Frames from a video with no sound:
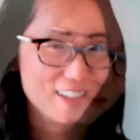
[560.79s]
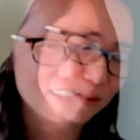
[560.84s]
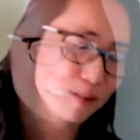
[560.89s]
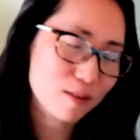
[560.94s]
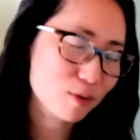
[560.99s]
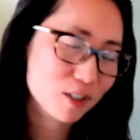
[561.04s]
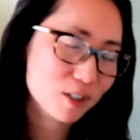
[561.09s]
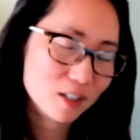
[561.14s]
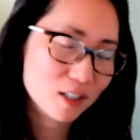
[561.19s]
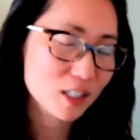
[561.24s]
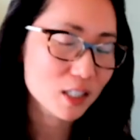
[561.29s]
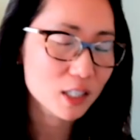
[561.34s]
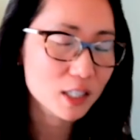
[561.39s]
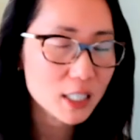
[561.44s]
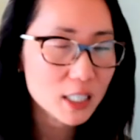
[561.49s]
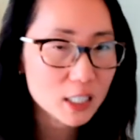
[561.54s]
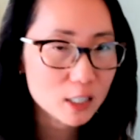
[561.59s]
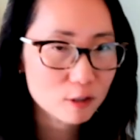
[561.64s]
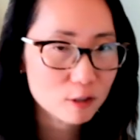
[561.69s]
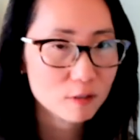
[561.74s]
that will just
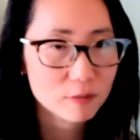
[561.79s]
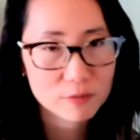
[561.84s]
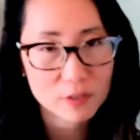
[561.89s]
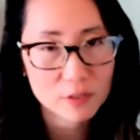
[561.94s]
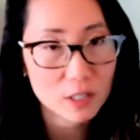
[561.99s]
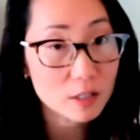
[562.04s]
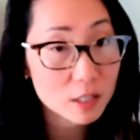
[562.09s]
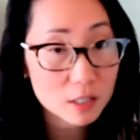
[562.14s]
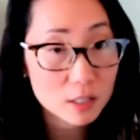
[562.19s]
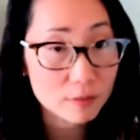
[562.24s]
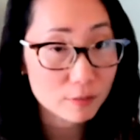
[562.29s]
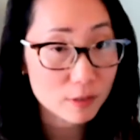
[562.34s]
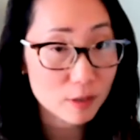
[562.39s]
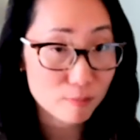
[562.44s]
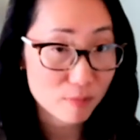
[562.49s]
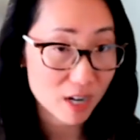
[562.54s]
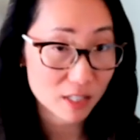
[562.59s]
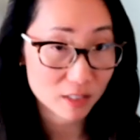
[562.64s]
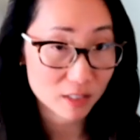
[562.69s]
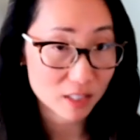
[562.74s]
lead to a very different
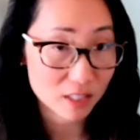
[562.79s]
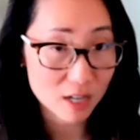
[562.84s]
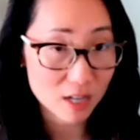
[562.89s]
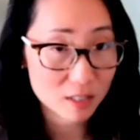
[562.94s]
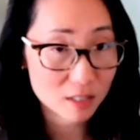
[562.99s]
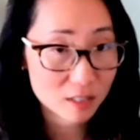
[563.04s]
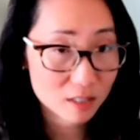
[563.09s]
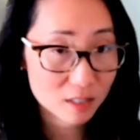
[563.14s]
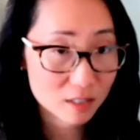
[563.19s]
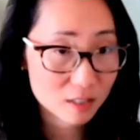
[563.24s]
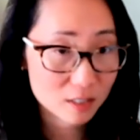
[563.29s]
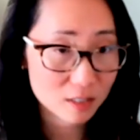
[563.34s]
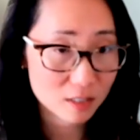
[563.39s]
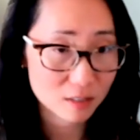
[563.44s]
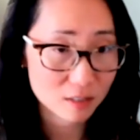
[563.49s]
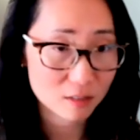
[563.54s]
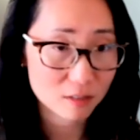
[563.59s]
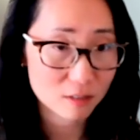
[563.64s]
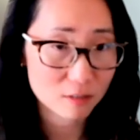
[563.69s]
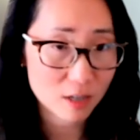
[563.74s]
mindset
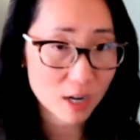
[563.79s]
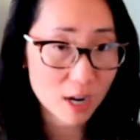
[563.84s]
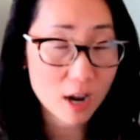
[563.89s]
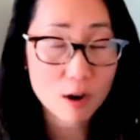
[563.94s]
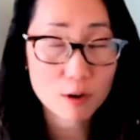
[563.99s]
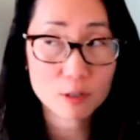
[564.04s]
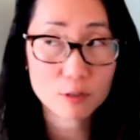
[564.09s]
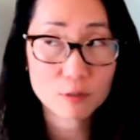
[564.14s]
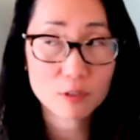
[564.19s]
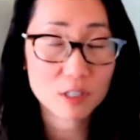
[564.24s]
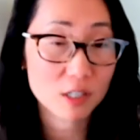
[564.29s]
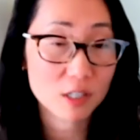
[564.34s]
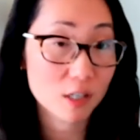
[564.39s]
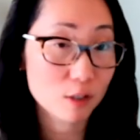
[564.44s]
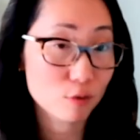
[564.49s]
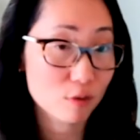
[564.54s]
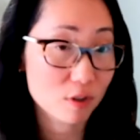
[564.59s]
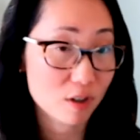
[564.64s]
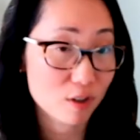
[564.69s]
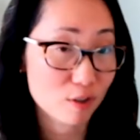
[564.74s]
to how you
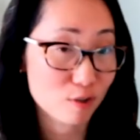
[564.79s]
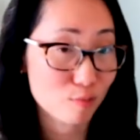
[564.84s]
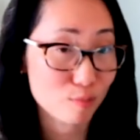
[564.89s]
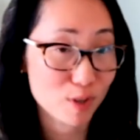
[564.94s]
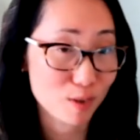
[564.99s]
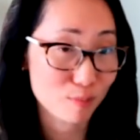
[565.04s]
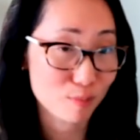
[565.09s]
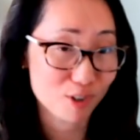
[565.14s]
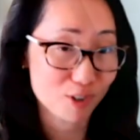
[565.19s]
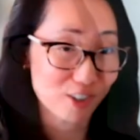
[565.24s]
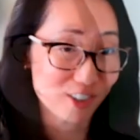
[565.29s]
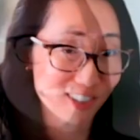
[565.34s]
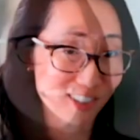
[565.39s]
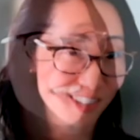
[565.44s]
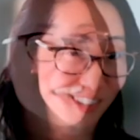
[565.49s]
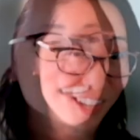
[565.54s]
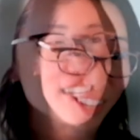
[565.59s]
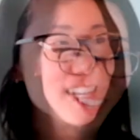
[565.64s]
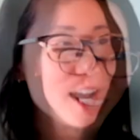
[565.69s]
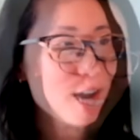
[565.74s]
engage with other
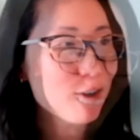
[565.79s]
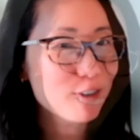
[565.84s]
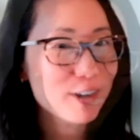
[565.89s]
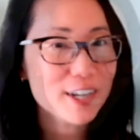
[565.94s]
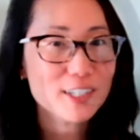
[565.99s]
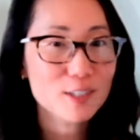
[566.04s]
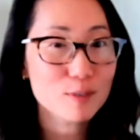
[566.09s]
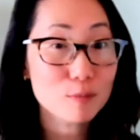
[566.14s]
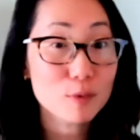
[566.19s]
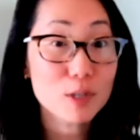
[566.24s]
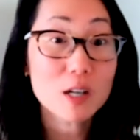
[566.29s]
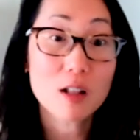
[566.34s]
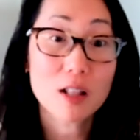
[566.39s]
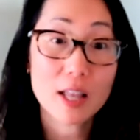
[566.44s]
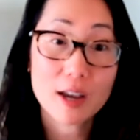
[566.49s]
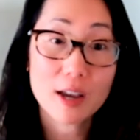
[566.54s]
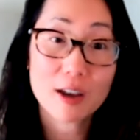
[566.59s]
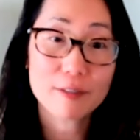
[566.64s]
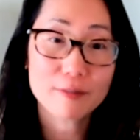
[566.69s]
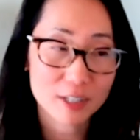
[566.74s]
people. Now, granted, we all
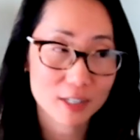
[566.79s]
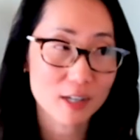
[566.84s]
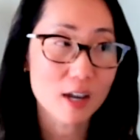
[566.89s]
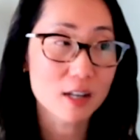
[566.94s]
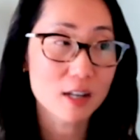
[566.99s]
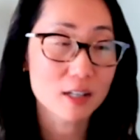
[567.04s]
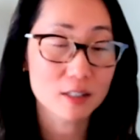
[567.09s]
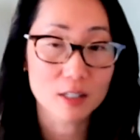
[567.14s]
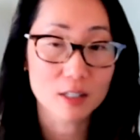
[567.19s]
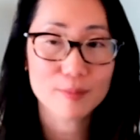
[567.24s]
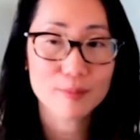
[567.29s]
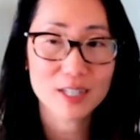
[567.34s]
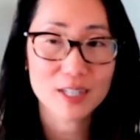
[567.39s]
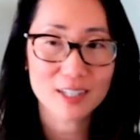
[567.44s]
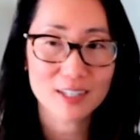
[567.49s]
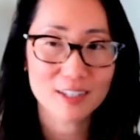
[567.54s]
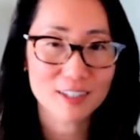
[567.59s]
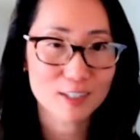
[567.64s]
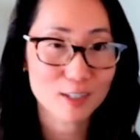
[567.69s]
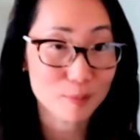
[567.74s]
have, again,
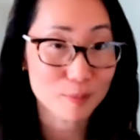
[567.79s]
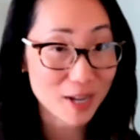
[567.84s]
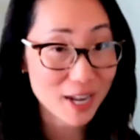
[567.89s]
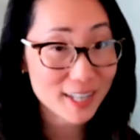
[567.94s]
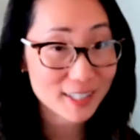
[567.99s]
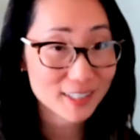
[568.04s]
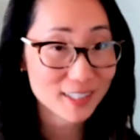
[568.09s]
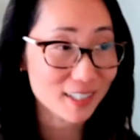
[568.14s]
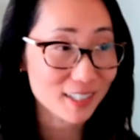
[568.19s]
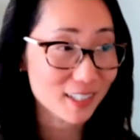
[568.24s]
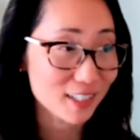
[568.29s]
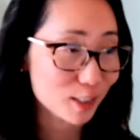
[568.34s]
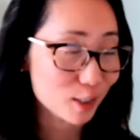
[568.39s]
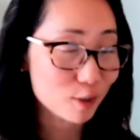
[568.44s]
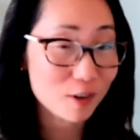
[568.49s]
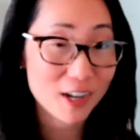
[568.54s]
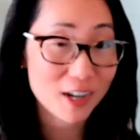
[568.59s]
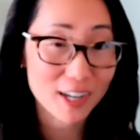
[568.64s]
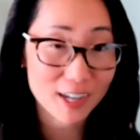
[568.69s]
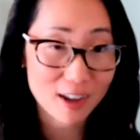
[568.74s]
limited capacity. So
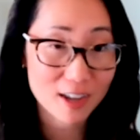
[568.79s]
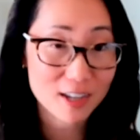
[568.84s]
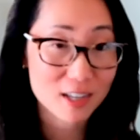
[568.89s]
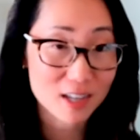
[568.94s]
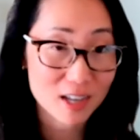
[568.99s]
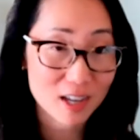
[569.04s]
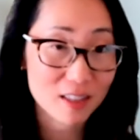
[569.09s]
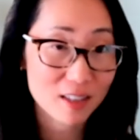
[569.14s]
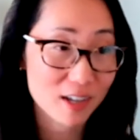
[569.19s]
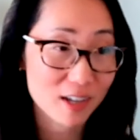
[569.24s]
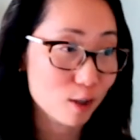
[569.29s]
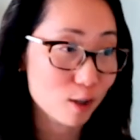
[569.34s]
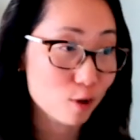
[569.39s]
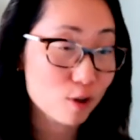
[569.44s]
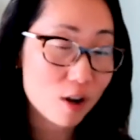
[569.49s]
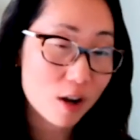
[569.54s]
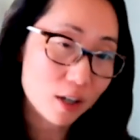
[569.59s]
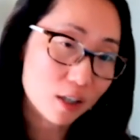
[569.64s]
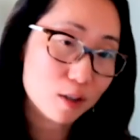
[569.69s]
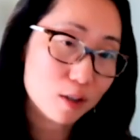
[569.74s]
I get like, you're
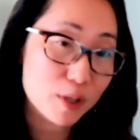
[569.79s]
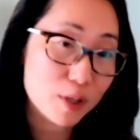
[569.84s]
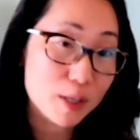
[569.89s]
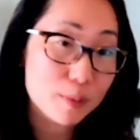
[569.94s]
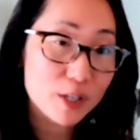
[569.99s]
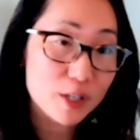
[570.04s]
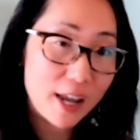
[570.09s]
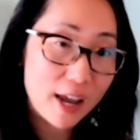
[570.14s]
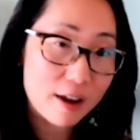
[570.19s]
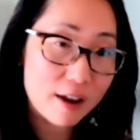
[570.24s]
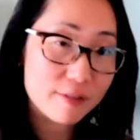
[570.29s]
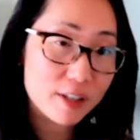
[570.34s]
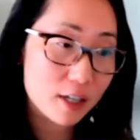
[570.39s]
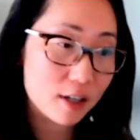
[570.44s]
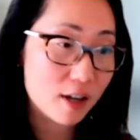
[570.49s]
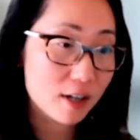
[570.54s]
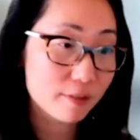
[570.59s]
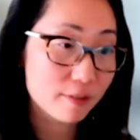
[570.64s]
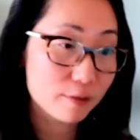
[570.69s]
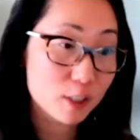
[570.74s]
not gonna be able to have that
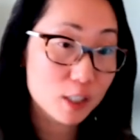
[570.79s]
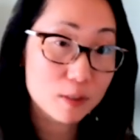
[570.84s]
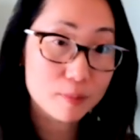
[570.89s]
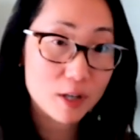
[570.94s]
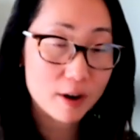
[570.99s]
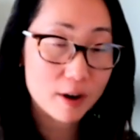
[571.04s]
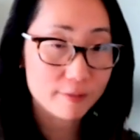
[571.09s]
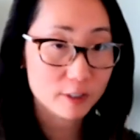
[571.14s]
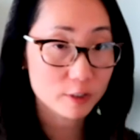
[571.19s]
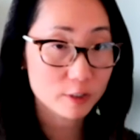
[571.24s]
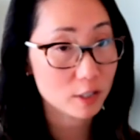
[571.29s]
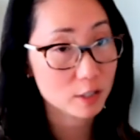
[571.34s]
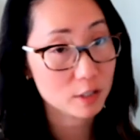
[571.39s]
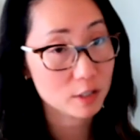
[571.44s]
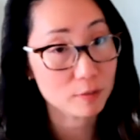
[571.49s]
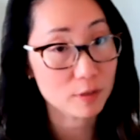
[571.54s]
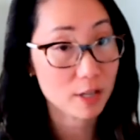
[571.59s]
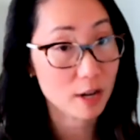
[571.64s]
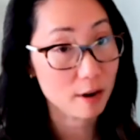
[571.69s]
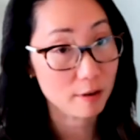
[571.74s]
kind of deep conversation
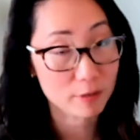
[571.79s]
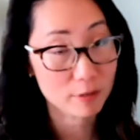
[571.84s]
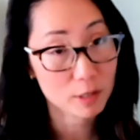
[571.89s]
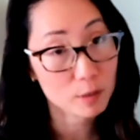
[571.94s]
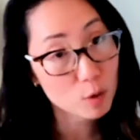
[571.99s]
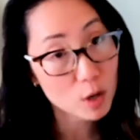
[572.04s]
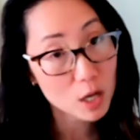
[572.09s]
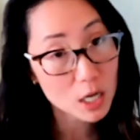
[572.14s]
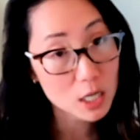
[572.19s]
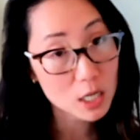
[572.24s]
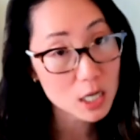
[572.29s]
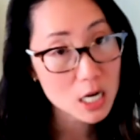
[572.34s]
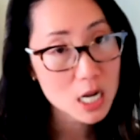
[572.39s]
with everyone.